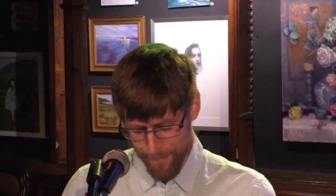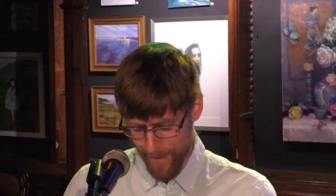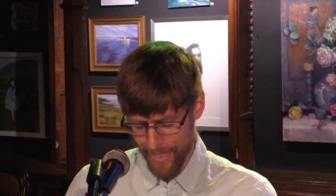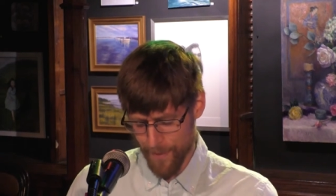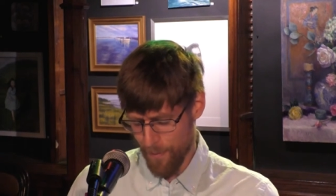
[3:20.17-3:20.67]

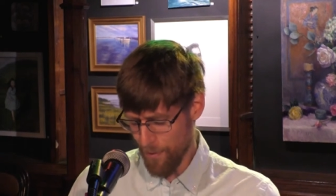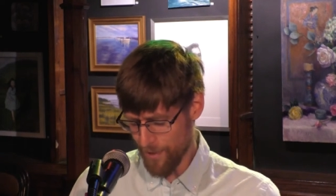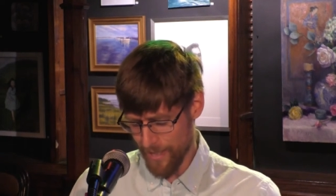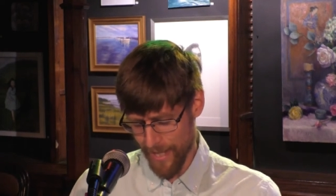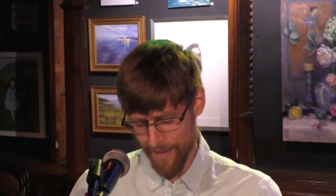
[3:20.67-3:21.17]
I
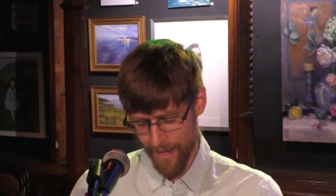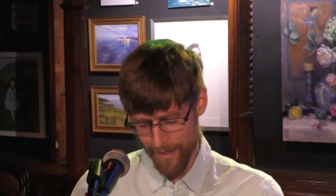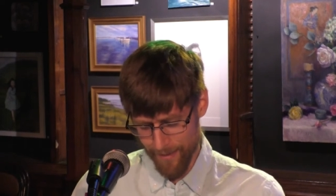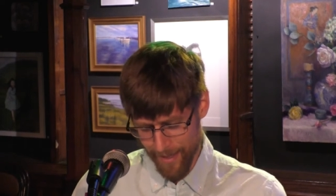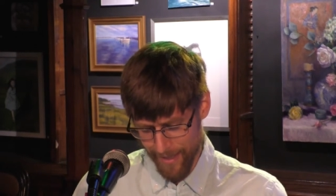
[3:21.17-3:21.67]
suppose then
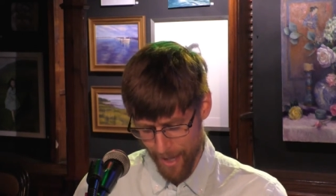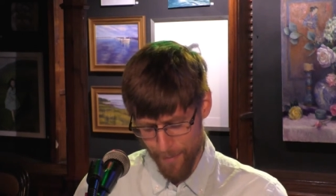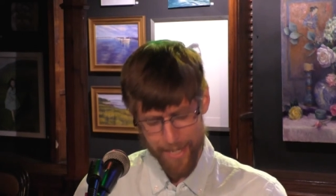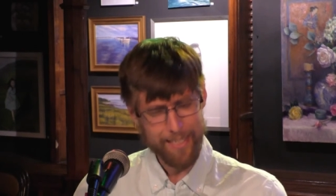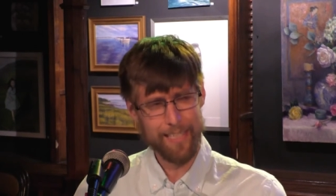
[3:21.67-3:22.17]
that that
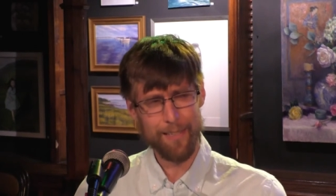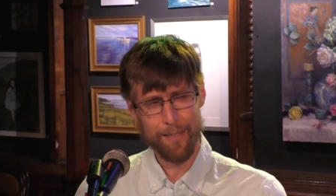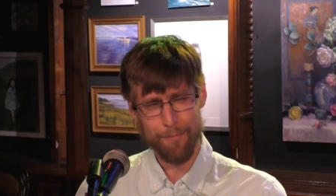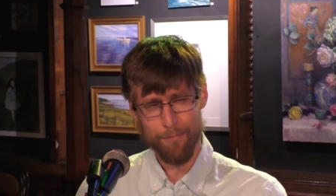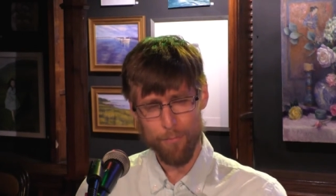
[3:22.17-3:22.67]
makes it
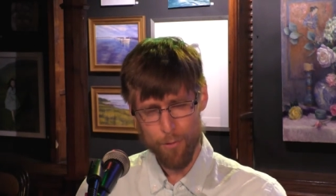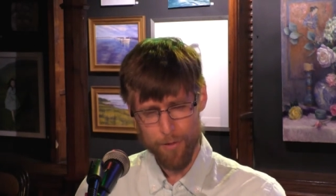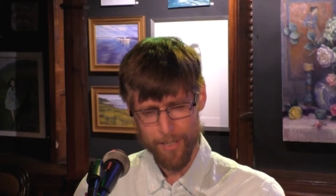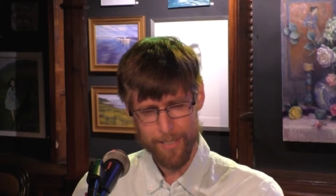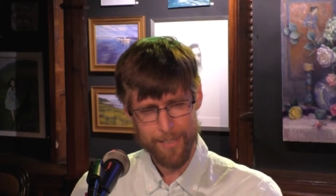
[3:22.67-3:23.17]
the
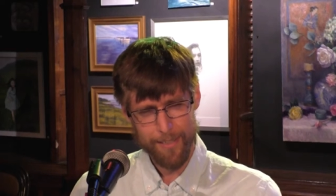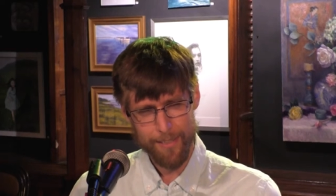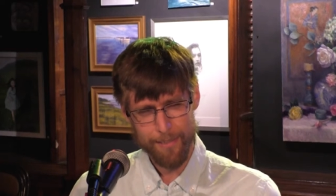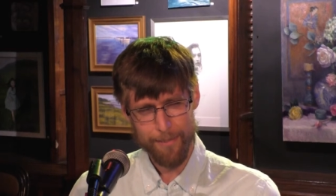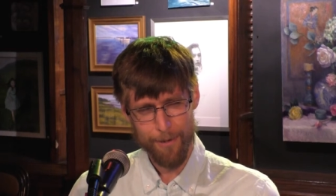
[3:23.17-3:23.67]
rudest
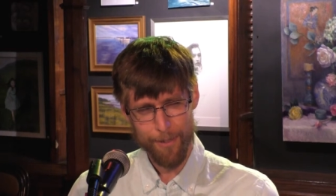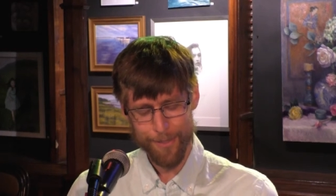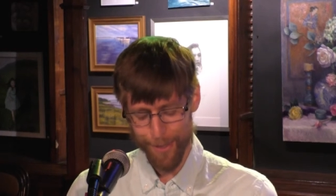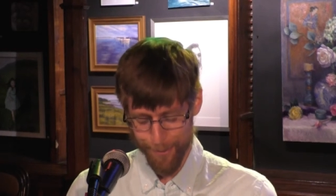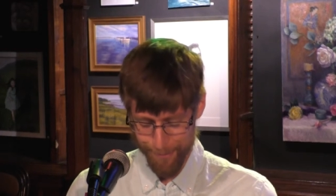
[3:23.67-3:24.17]
also.